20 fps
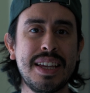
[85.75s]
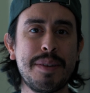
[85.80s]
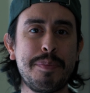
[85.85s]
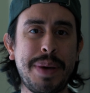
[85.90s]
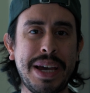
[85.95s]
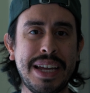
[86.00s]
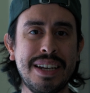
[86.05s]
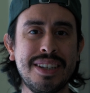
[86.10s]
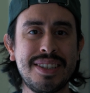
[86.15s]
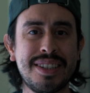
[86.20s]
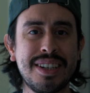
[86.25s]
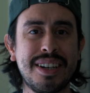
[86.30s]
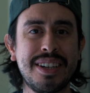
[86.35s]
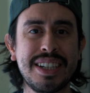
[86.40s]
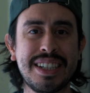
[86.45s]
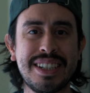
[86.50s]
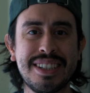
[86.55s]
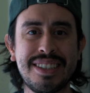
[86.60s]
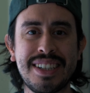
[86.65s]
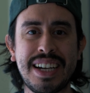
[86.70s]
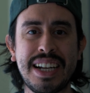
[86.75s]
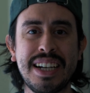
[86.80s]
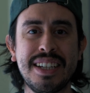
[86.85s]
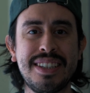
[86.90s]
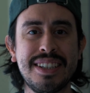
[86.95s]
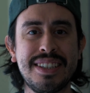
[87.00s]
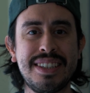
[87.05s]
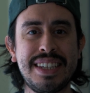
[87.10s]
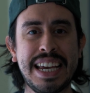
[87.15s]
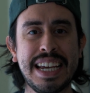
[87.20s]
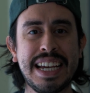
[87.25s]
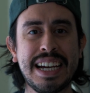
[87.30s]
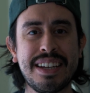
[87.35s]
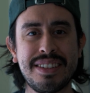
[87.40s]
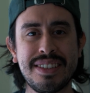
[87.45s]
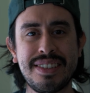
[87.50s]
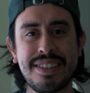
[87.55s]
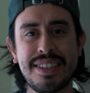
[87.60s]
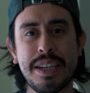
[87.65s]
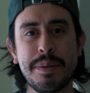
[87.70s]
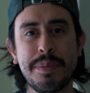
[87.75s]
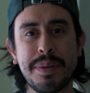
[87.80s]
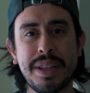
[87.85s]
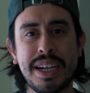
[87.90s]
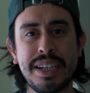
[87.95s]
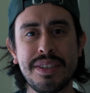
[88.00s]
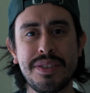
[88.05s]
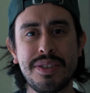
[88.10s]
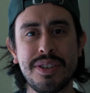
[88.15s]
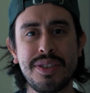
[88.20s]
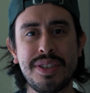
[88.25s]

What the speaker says: Panasonic decided to take out the stabilizer